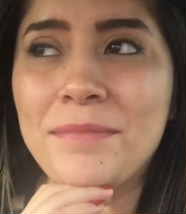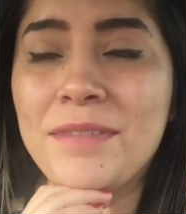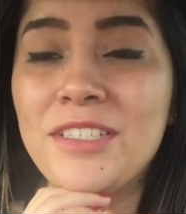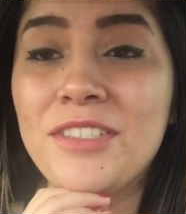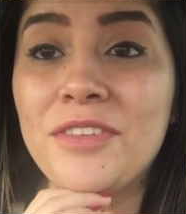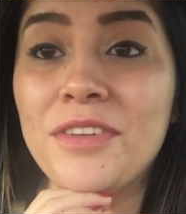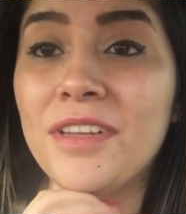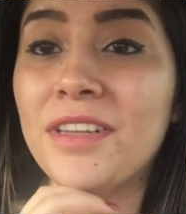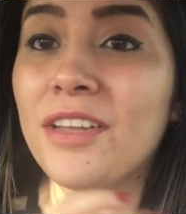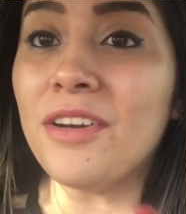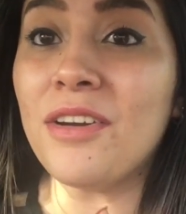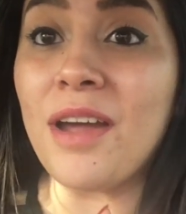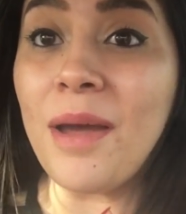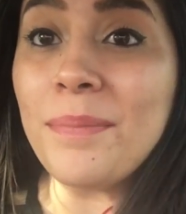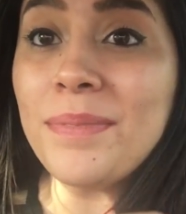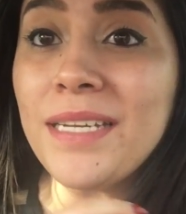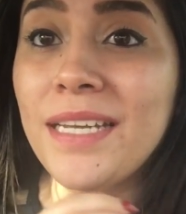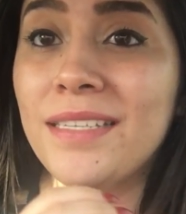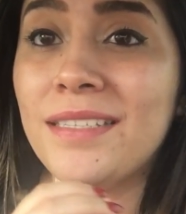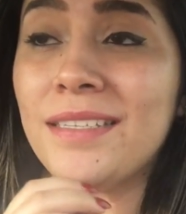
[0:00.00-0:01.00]
I'm just doing little
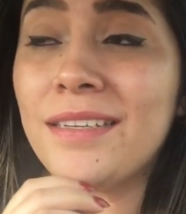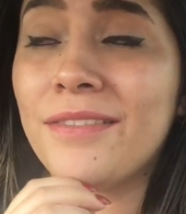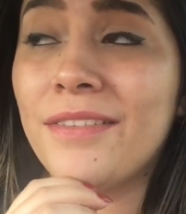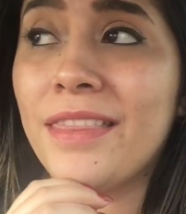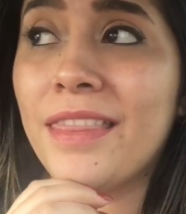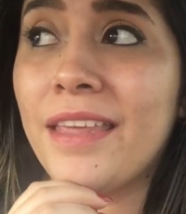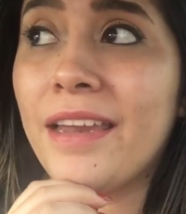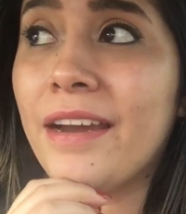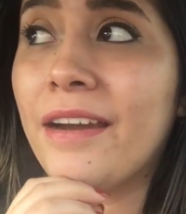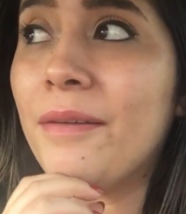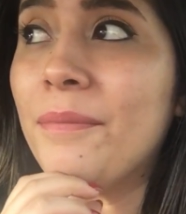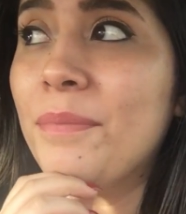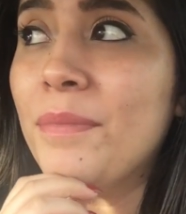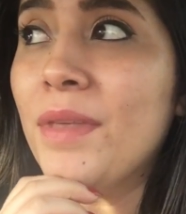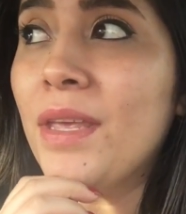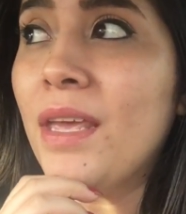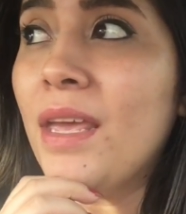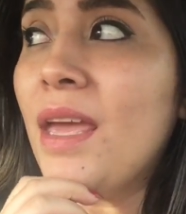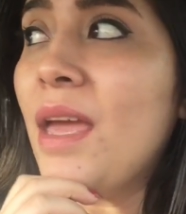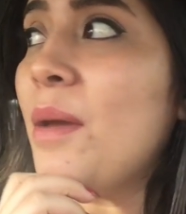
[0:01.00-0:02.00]
updates here and there.
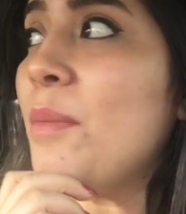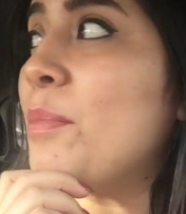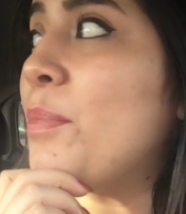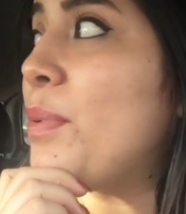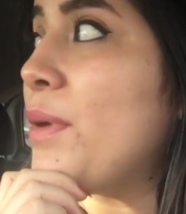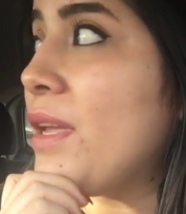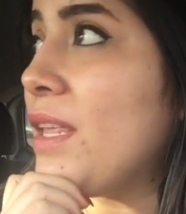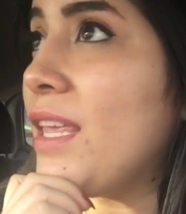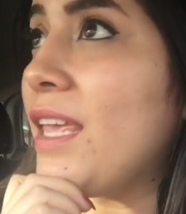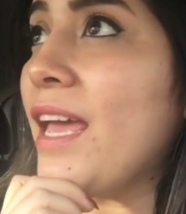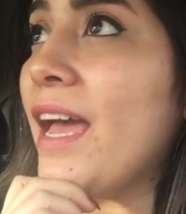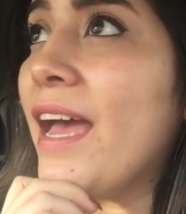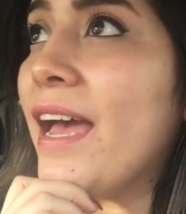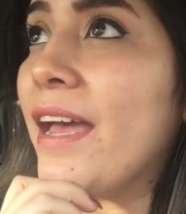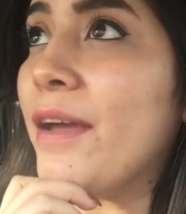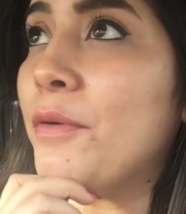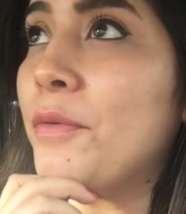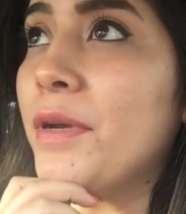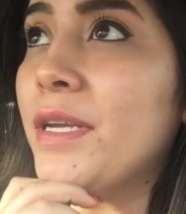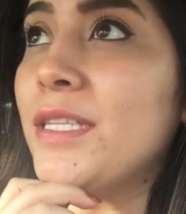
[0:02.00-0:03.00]
But yeah,
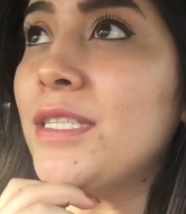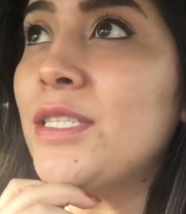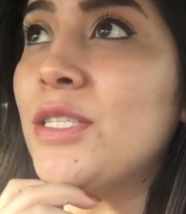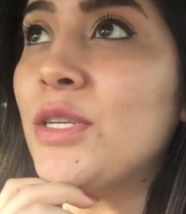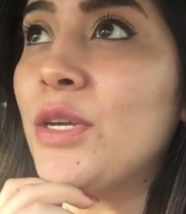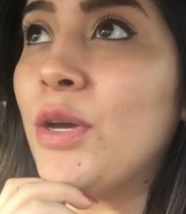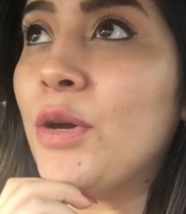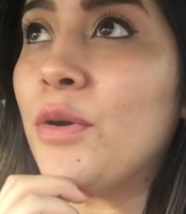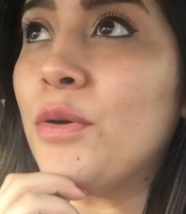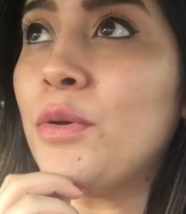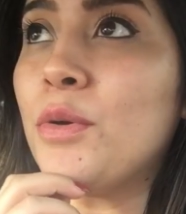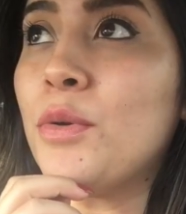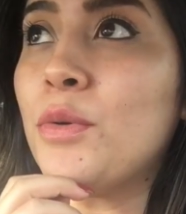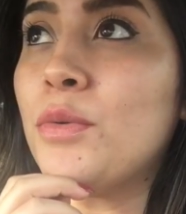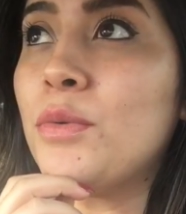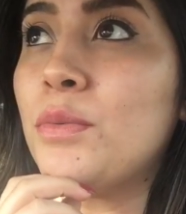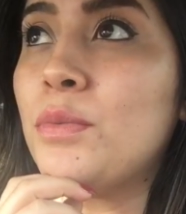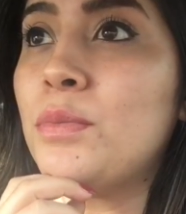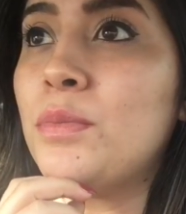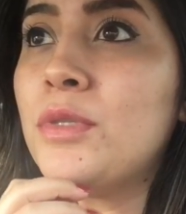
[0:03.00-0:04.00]
I went to
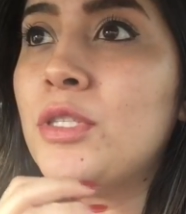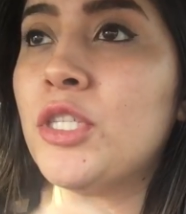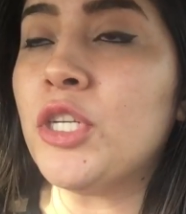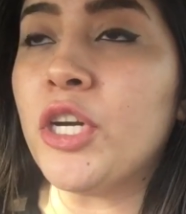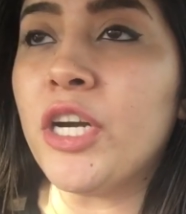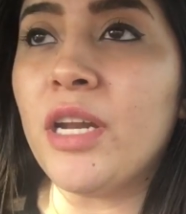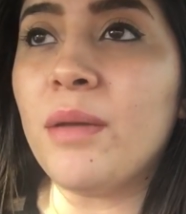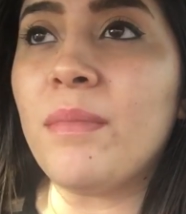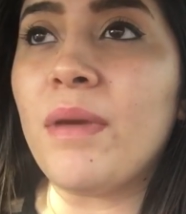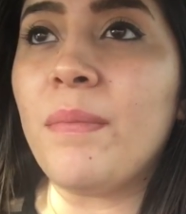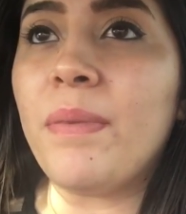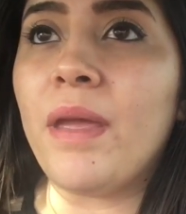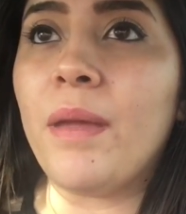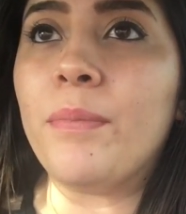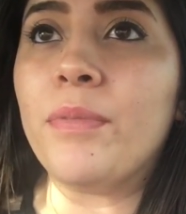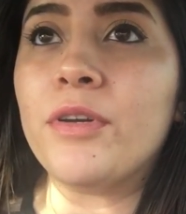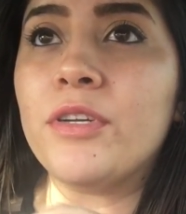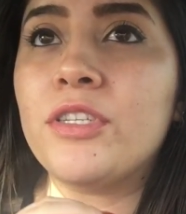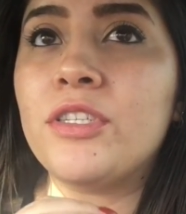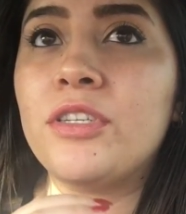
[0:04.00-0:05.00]
go turn in my
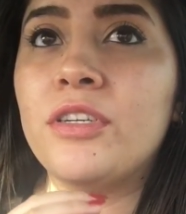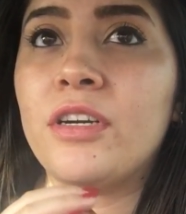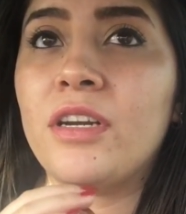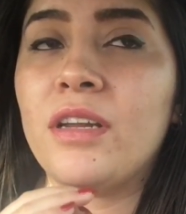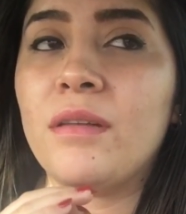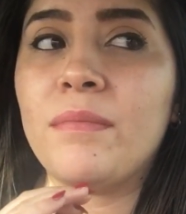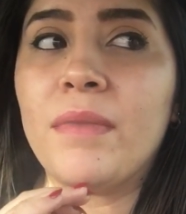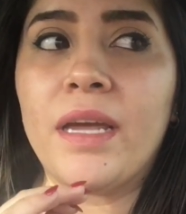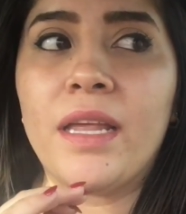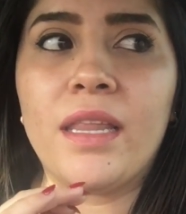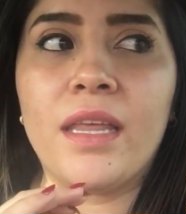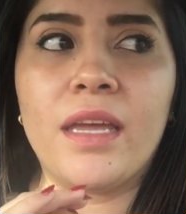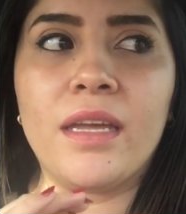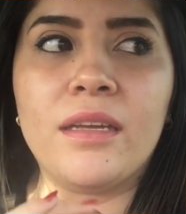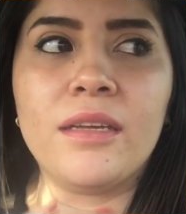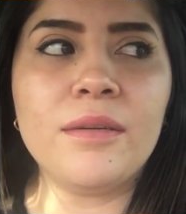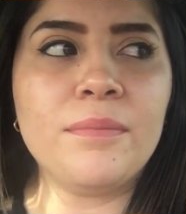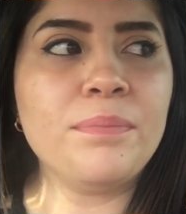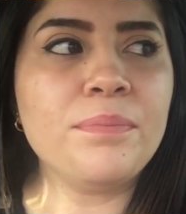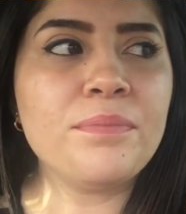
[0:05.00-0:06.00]
papers, turn in my
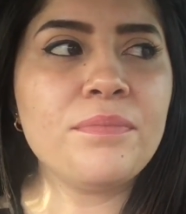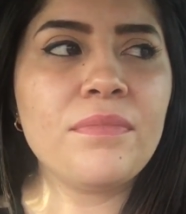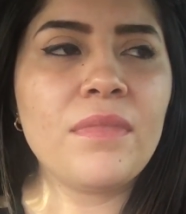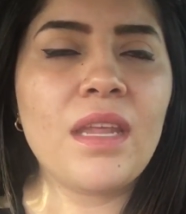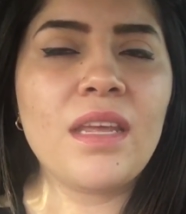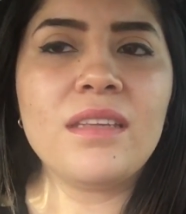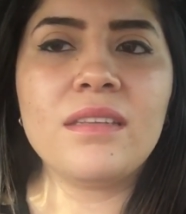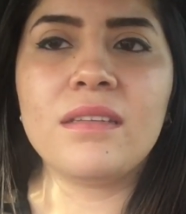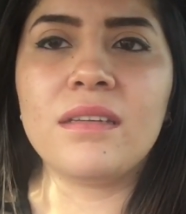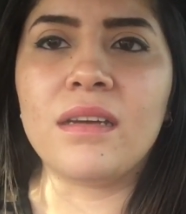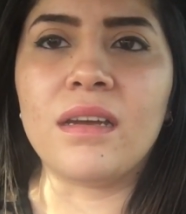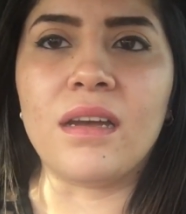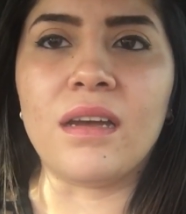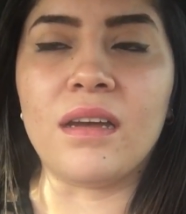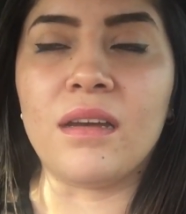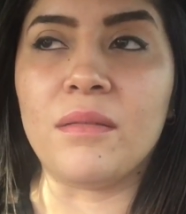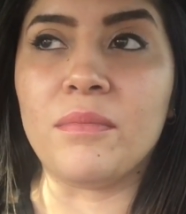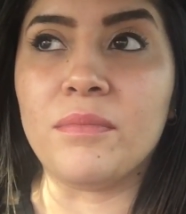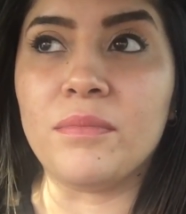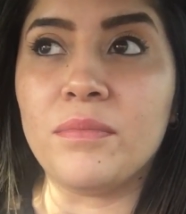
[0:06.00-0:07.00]
like
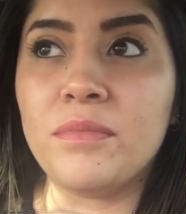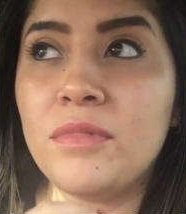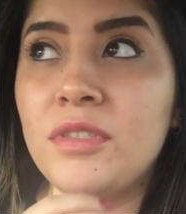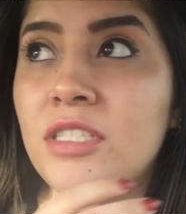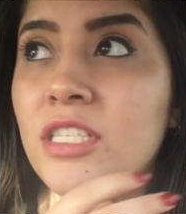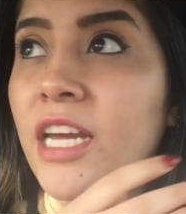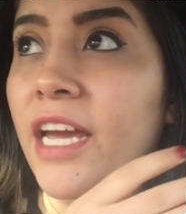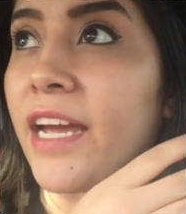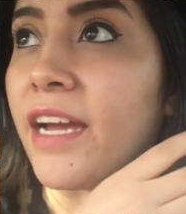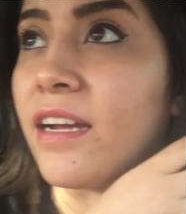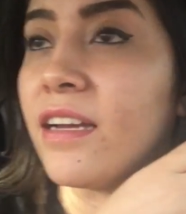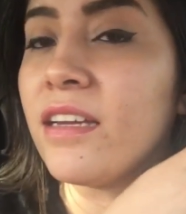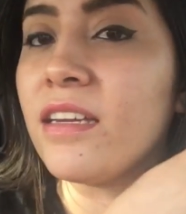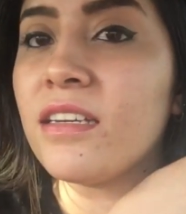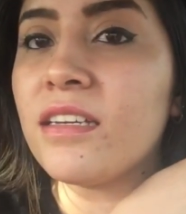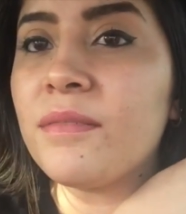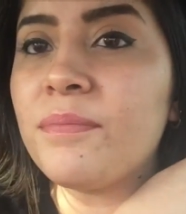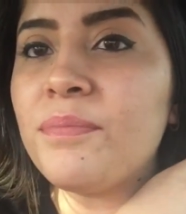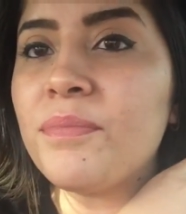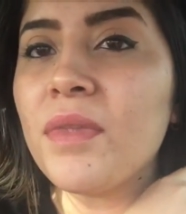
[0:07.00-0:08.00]
um, check
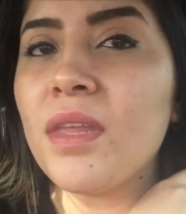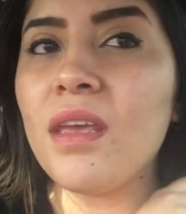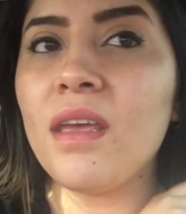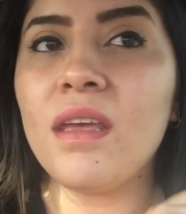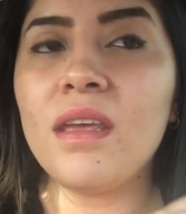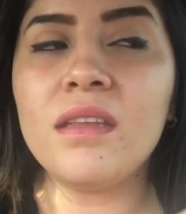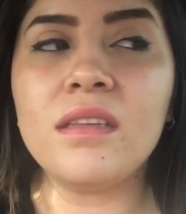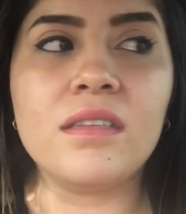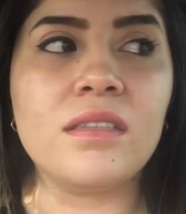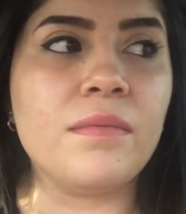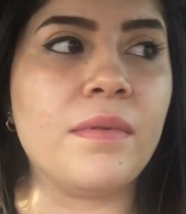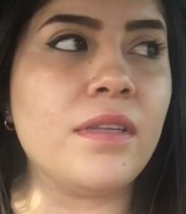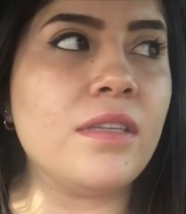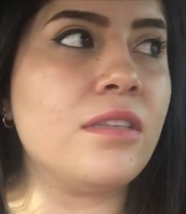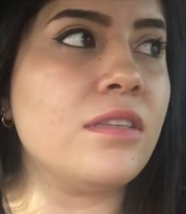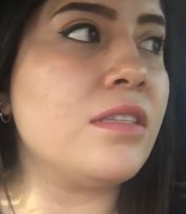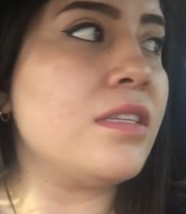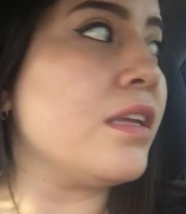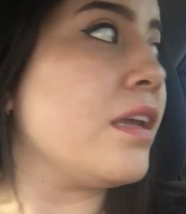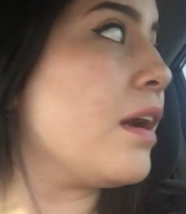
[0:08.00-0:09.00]
to, submit,
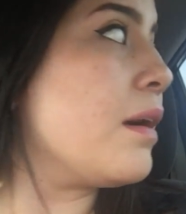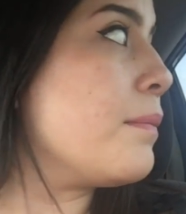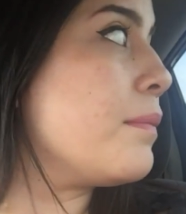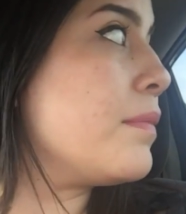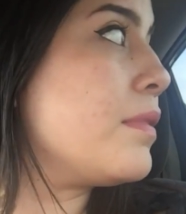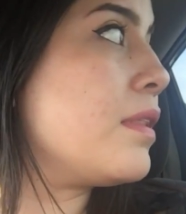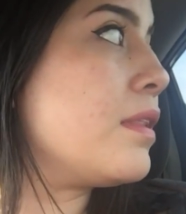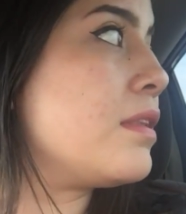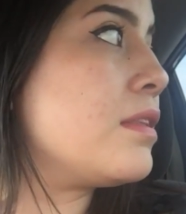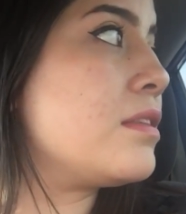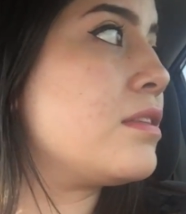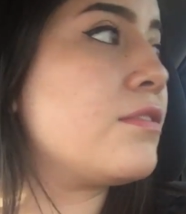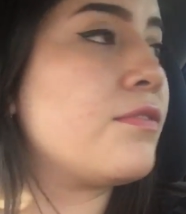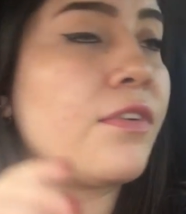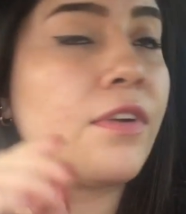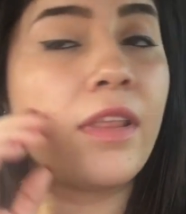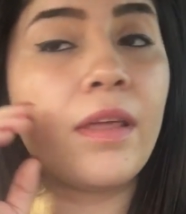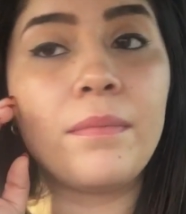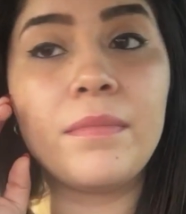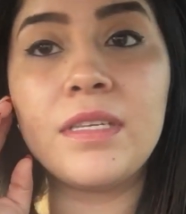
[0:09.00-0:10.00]
to see how
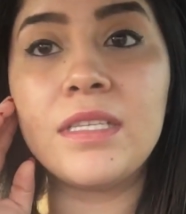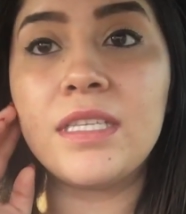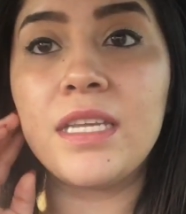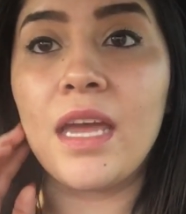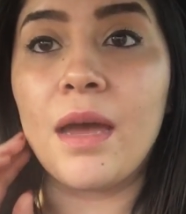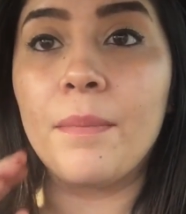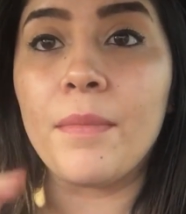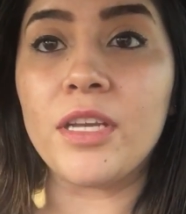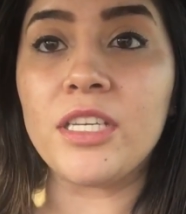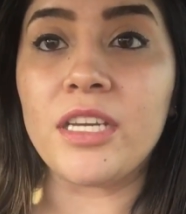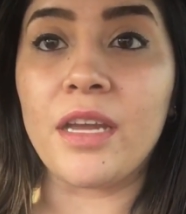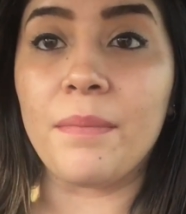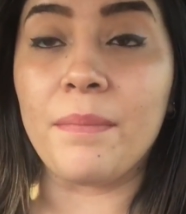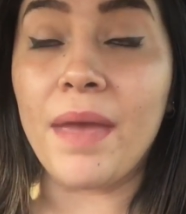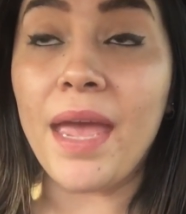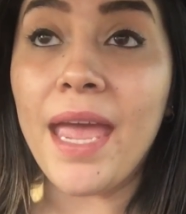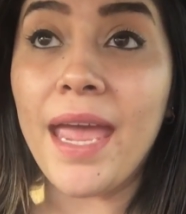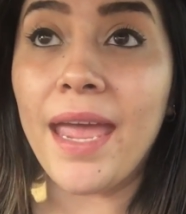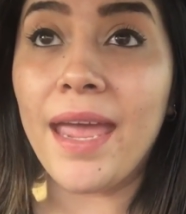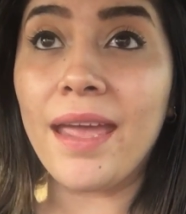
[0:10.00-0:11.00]
for them to see how much I
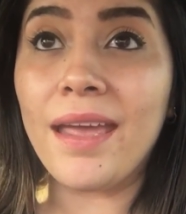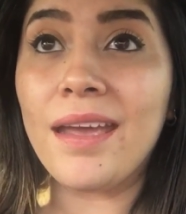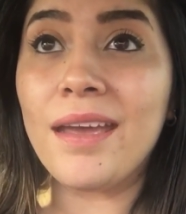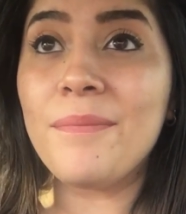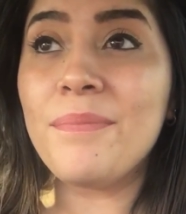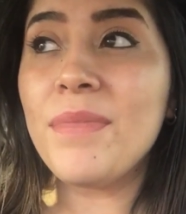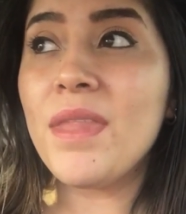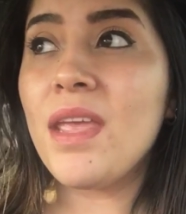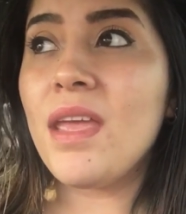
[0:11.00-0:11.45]
make,